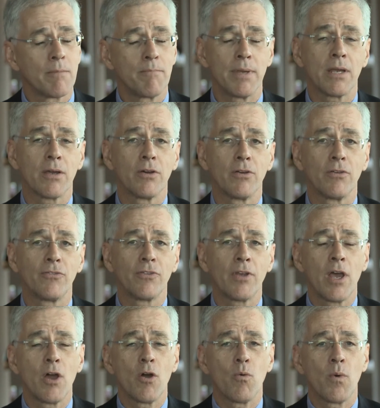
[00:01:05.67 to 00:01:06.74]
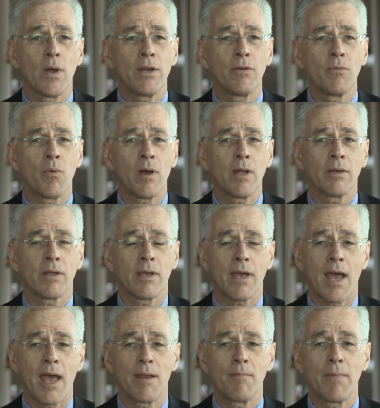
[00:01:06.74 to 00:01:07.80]
Because when one
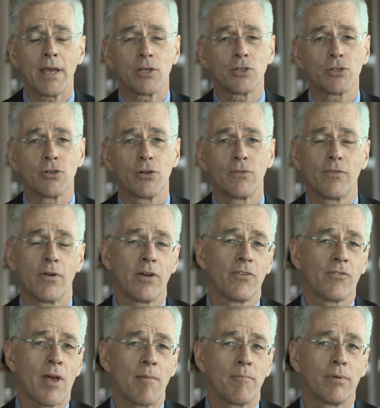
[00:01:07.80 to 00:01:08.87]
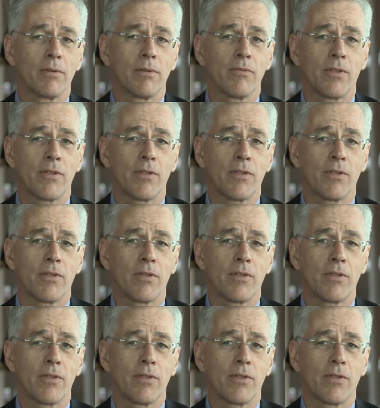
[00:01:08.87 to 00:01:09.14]
can make sure, for example,